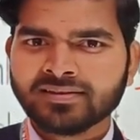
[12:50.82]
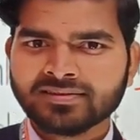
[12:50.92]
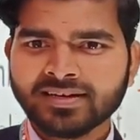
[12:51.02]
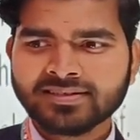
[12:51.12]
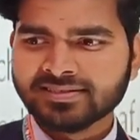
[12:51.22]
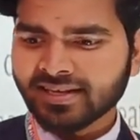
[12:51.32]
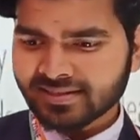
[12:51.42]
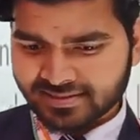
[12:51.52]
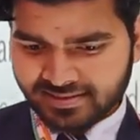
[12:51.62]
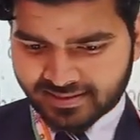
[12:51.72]
that
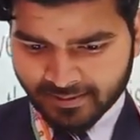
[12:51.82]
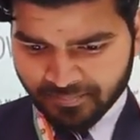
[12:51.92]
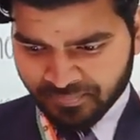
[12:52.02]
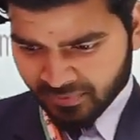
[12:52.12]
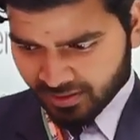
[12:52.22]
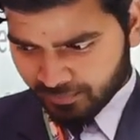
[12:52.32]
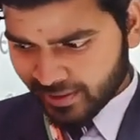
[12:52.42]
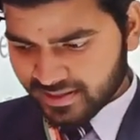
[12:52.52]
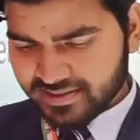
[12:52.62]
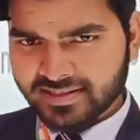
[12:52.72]
sucks
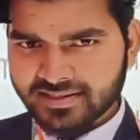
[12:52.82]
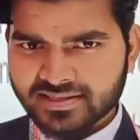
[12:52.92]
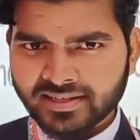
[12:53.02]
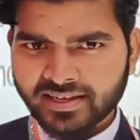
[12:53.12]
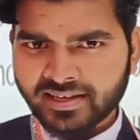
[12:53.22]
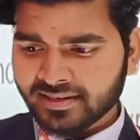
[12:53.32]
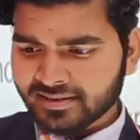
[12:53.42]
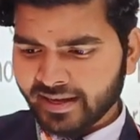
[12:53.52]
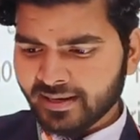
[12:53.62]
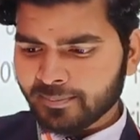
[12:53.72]
medicines
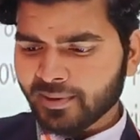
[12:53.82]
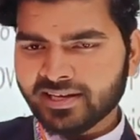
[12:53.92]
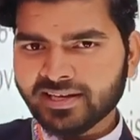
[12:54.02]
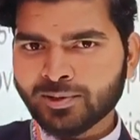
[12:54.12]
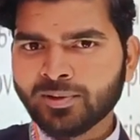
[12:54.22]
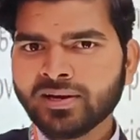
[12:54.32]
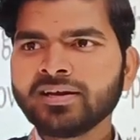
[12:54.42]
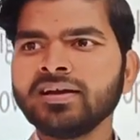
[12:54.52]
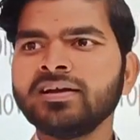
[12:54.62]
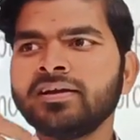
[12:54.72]
in that
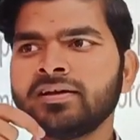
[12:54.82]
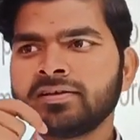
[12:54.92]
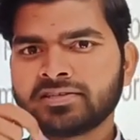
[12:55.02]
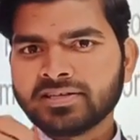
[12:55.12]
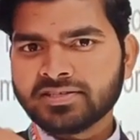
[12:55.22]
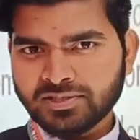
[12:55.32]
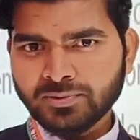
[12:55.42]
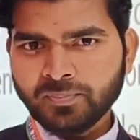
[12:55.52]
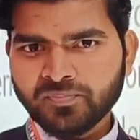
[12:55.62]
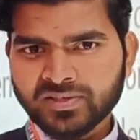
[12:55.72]
particular test
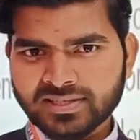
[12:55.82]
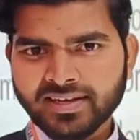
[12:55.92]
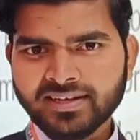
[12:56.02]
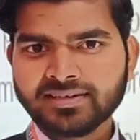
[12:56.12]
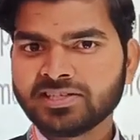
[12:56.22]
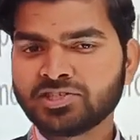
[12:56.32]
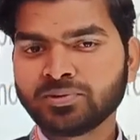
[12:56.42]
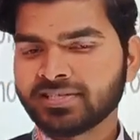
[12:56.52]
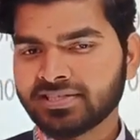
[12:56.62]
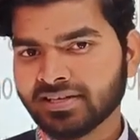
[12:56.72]
tube, just like a test
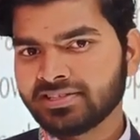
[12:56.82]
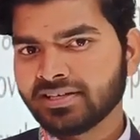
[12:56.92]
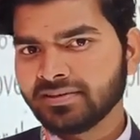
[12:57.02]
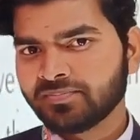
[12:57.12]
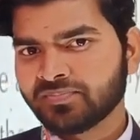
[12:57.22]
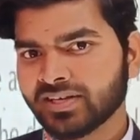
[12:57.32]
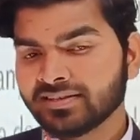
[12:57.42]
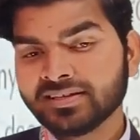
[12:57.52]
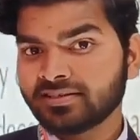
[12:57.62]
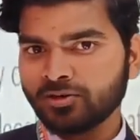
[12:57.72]
tube structure. That
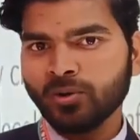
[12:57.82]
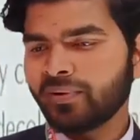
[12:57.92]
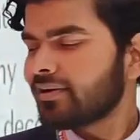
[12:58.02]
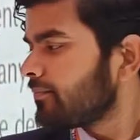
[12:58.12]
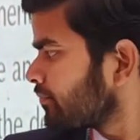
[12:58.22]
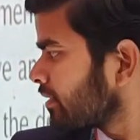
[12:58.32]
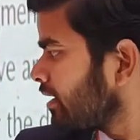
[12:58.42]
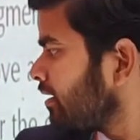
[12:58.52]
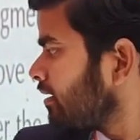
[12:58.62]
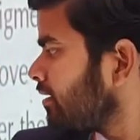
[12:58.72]
is the dropper.
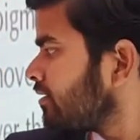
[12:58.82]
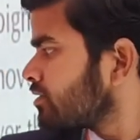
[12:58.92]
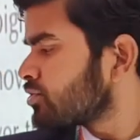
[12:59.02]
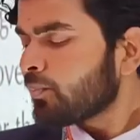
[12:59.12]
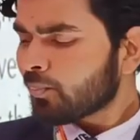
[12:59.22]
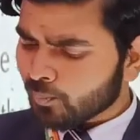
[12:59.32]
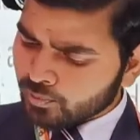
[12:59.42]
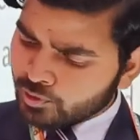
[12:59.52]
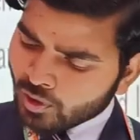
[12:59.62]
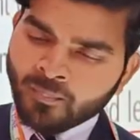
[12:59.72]
So
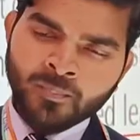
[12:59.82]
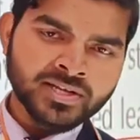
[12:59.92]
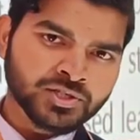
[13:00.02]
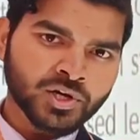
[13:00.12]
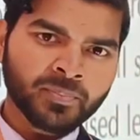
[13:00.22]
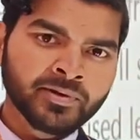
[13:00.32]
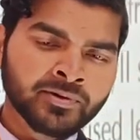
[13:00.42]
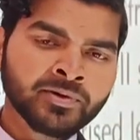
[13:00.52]
drop by drop, you